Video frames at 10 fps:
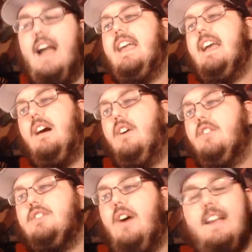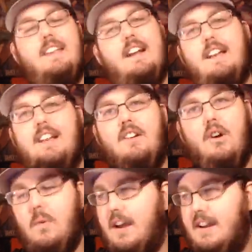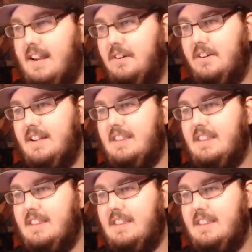cannot hear a wadida or